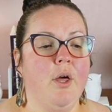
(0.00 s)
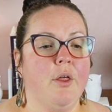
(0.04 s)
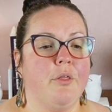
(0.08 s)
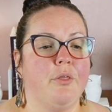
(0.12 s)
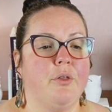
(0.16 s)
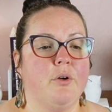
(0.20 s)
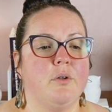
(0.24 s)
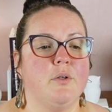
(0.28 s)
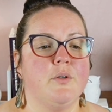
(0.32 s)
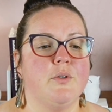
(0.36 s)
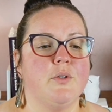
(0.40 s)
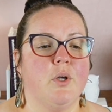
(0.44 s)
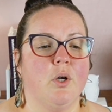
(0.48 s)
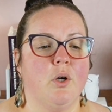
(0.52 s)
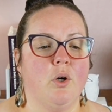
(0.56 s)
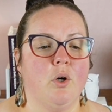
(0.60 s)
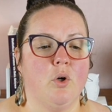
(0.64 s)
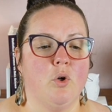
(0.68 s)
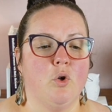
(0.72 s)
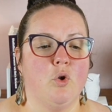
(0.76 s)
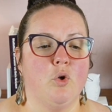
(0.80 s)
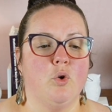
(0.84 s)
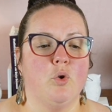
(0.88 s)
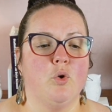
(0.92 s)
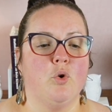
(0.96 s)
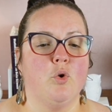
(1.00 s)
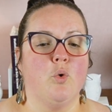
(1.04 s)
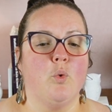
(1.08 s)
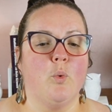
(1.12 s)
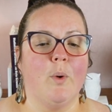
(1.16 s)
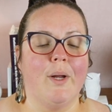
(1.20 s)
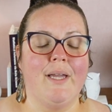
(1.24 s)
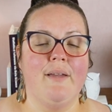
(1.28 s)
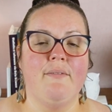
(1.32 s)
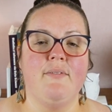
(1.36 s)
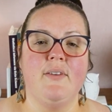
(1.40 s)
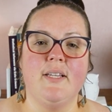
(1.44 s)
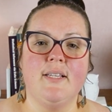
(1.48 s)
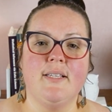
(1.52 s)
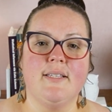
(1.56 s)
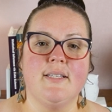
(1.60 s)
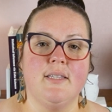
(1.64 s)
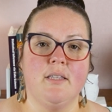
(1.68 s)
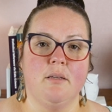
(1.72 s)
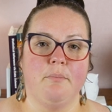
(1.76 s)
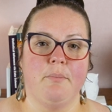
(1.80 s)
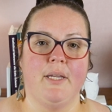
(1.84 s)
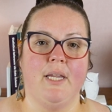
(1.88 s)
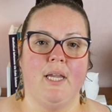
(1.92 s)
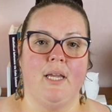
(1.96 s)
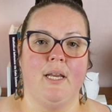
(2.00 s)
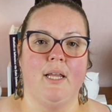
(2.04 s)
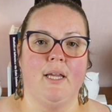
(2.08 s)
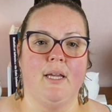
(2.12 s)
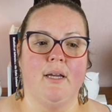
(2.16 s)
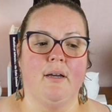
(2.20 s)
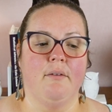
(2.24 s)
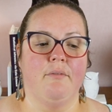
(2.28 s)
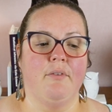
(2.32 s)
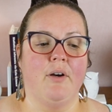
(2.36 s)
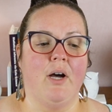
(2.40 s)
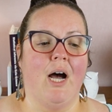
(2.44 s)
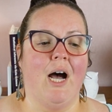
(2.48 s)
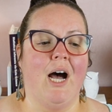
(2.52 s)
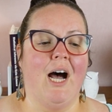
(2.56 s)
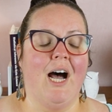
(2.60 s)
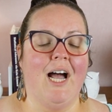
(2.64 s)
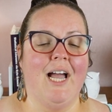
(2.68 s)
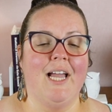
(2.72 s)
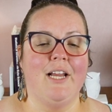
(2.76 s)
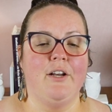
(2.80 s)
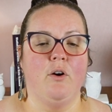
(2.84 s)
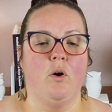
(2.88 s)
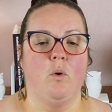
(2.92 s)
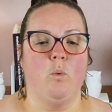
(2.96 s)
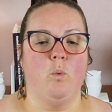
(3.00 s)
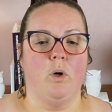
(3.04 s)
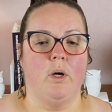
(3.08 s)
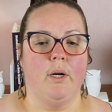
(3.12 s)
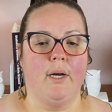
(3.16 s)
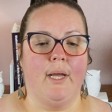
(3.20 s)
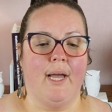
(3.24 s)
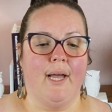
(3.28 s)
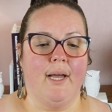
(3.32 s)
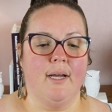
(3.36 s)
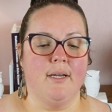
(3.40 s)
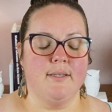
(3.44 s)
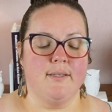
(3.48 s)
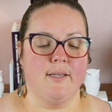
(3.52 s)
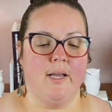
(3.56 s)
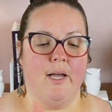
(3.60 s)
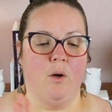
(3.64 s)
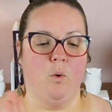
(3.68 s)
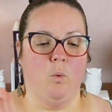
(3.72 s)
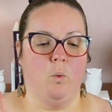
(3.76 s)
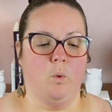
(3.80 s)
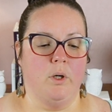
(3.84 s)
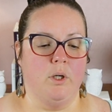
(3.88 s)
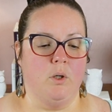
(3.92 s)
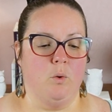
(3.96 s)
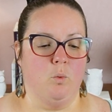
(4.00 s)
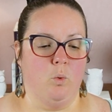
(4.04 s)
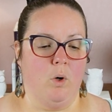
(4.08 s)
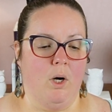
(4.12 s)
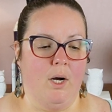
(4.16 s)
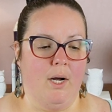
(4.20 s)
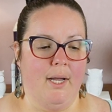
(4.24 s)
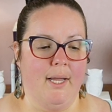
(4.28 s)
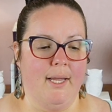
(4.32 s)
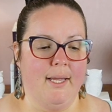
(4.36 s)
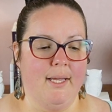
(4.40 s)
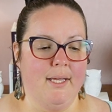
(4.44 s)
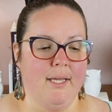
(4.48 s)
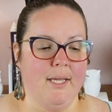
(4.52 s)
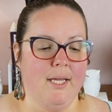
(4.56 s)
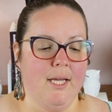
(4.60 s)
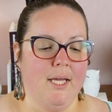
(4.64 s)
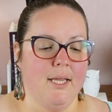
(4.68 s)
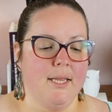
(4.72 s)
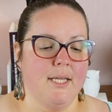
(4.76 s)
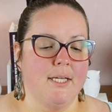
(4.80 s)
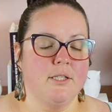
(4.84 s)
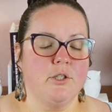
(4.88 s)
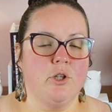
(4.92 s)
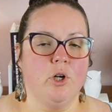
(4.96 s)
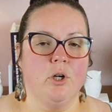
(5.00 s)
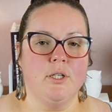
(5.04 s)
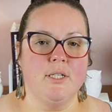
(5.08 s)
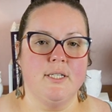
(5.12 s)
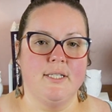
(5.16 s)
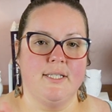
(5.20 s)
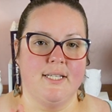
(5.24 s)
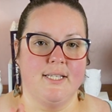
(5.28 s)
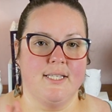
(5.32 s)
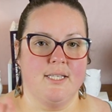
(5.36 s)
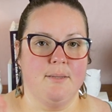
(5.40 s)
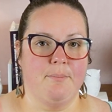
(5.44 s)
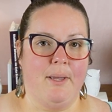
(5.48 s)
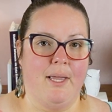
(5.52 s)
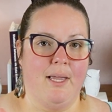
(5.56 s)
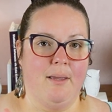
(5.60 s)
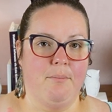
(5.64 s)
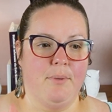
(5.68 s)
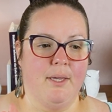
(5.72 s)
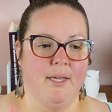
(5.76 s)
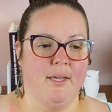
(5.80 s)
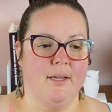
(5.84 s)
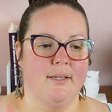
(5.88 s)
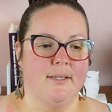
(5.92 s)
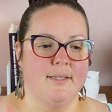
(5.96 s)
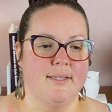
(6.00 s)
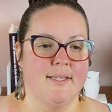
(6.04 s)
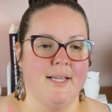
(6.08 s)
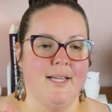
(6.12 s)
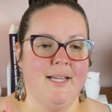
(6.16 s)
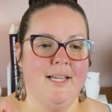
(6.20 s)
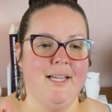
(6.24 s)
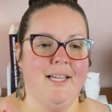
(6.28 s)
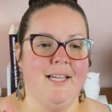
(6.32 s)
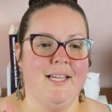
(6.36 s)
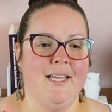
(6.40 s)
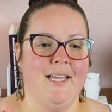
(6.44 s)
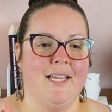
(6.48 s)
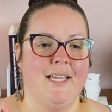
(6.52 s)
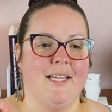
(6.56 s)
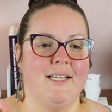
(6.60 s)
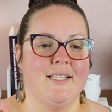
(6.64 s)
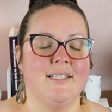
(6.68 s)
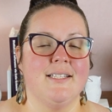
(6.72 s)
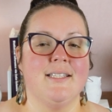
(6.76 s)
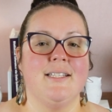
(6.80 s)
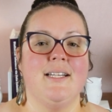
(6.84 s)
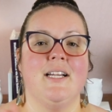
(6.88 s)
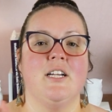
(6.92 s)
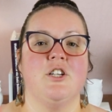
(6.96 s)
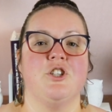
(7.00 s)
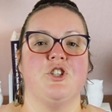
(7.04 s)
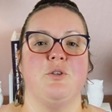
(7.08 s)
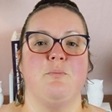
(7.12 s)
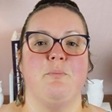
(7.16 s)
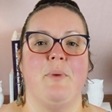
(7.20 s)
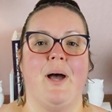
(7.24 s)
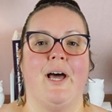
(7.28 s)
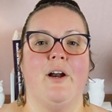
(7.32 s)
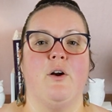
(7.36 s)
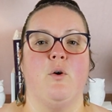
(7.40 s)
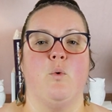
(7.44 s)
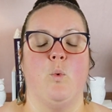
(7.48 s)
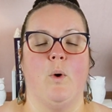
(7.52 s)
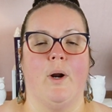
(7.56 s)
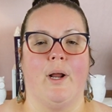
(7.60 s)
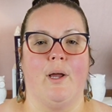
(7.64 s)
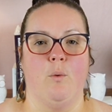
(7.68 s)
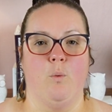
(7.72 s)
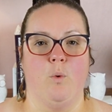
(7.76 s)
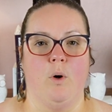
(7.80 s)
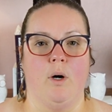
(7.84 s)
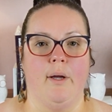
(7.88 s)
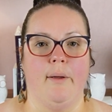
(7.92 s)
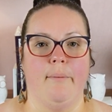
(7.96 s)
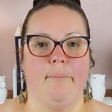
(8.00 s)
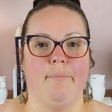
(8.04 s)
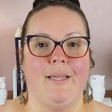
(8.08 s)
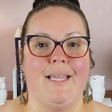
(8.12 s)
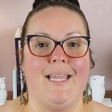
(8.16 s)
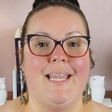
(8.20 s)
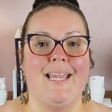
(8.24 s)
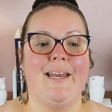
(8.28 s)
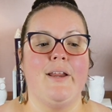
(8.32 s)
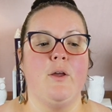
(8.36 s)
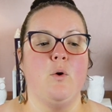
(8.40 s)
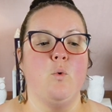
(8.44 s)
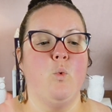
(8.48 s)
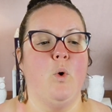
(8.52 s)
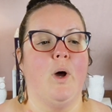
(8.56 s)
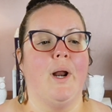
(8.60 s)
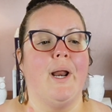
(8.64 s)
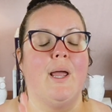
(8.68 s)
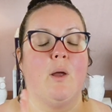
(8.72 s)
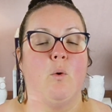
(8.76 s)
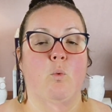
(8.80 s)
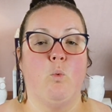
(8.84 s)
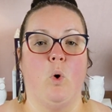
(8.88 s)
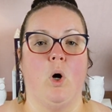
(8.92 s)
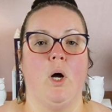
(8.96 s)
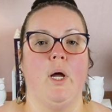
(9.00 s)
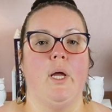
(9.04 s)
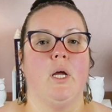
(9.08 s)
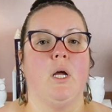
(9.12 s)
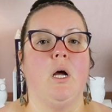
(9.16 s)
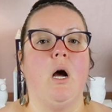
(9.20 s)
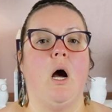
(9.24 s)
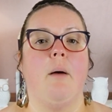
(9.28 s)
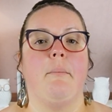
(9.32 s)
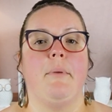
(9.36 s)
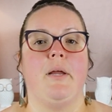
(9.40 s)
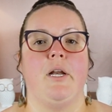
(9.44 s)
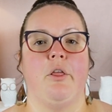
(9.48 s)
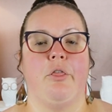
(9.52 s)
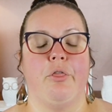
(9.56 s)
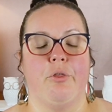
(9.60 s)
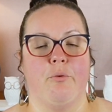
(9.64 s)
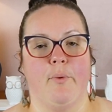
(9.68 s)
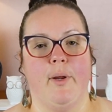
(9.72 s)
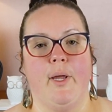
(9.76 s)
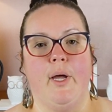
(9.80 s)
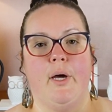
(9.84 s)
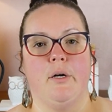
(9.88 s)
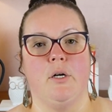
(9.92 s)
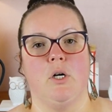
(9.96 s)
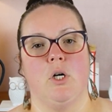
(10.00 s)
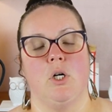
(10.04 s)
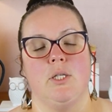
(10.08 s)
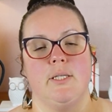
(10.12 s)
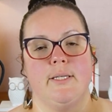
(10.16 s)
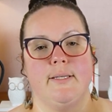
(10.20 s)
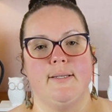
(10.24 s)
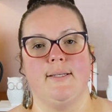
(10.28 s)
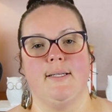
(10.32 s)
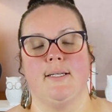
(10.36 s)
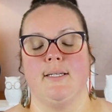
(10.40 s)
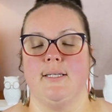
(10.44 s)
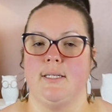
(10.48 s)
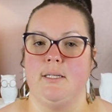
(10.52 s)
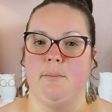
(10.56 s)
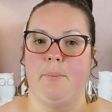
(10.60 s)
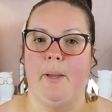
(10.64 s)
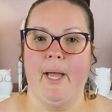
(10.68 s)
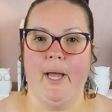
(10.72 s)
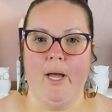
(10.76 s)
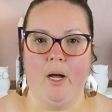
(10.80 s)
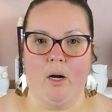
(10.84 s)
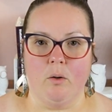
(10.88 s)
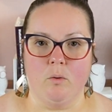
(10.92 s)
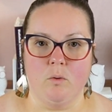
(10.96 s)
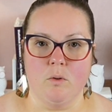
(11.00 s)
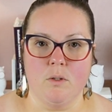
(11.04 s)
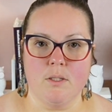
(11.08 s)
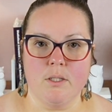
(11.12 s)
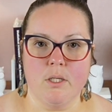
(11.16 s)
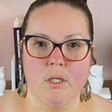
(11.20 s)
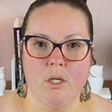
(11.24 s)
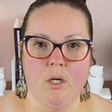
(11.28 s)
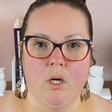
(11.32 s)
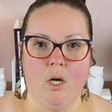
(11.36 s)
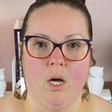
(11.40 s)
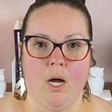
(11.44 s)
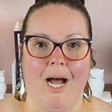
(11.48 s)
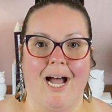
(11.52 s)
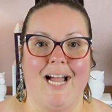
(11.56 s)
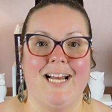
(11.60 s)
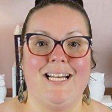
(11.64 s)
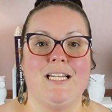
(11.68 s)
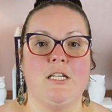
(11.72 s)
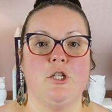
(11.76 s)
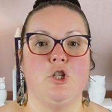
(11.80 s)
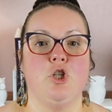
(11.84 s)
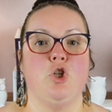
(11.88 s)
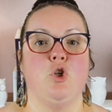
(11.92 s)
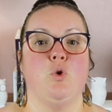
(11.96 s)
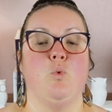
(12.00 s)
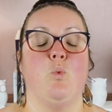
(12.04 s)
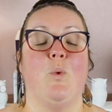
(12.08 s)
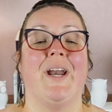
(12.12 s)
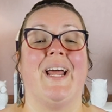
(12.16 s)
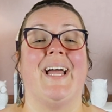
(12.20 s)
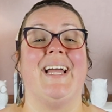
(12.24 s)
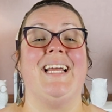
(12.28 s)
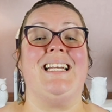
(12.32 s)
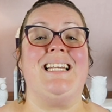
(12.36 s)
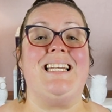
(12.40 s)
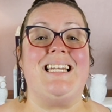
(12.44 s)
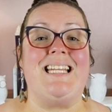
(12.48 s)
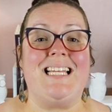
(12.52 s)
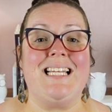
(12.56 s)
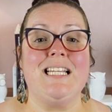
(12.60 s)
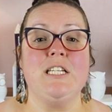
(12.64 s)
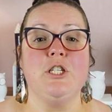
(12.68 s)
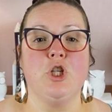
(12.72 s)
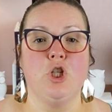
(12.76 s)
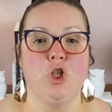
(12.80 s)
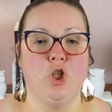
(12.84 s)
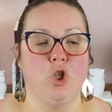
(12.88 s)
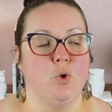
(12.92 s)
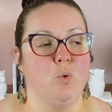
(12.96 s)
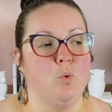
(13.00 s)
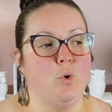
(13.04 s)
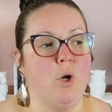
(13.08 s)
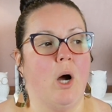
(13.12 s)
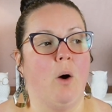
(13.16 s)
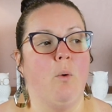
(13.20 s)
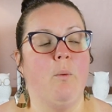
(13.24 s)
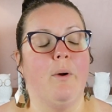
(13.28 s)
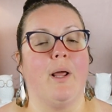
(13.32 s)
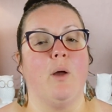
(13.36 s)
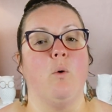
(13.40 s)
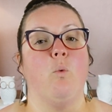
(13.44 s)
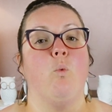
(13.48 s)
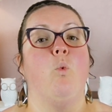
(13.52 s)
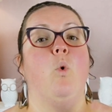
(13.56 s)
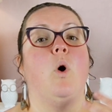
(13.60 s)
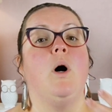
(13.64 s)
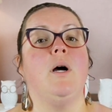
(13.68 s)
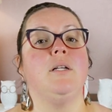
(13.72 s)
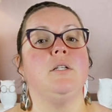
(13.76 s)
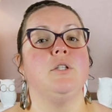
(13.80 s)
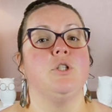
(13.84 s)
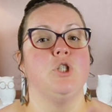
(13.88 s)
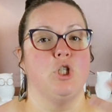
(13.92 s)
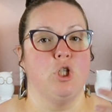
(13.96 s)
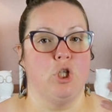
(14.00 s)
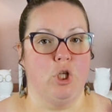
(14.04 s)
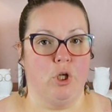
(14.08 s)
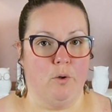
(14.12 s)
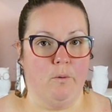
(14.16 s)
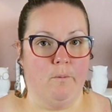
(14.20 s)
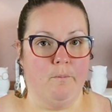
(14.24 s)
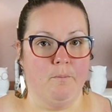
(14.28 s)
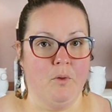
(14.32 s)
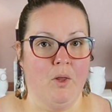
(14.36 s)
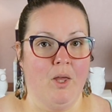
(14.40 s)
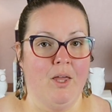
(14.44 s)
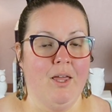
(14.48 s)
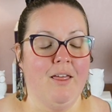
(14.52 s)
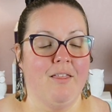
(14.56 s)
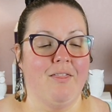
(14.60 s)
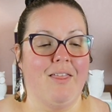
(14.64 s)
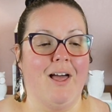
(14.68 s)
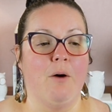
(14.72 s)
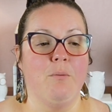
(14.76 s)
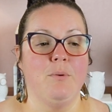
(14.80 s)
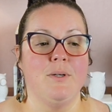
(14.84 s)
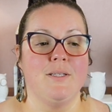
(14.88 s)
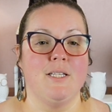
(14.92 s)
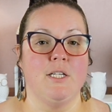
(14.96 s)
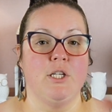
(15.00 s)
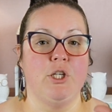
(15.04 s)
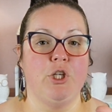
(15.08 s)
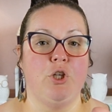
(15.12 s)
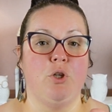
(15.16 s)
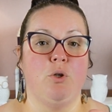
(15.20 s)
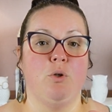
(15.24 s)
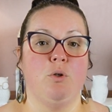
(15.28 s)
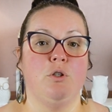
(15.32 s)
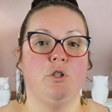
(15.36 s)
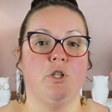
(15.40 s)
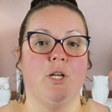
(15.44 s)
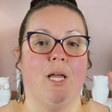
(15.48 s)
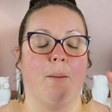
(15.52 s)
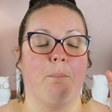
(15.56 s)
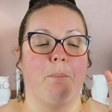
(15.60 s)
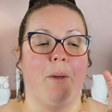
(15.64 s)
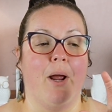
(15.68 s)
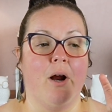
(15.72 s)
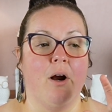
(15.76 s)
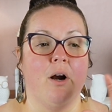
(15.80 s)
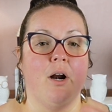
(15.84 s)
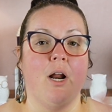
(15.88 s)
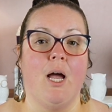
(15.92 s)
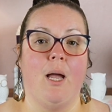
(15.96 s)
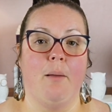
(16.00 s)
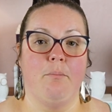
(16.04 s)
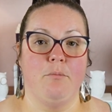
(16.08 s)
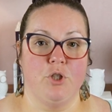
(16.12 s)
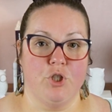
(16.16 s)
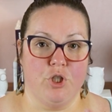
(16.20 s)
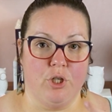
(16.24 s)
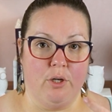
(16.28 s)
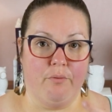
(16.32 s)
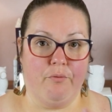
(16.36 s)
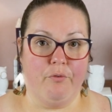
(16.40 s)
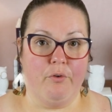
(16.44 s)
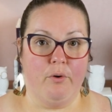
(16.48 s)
those cravings in the beginning of I don't want X, I want Y, they start to dissipate because it doesn't actually matter what I want. Eating what I want got me to 360 pounds. I need to do what I need to do, not what I want to do. That was a huge like paradigm shift